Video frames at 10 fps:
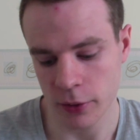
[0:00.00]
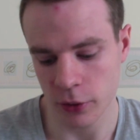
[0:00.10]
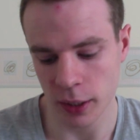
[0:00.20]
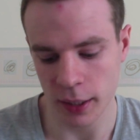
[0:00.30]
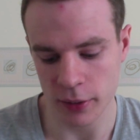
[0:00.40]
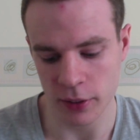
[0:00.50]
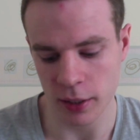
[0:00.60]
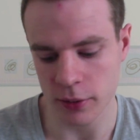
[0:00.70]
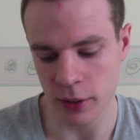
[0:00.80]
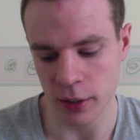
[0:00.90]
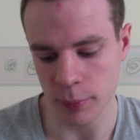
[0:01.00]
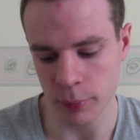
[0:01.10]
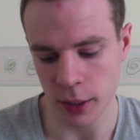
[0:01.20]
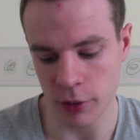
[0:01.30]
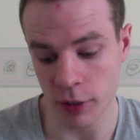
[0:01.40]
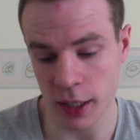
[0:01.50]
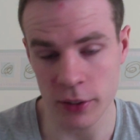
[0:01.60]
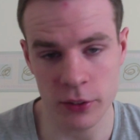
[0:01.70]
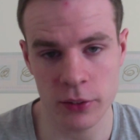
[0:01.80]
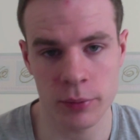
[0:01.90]
like I said, I had
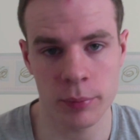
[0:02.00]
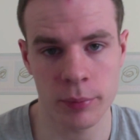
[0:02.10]
raised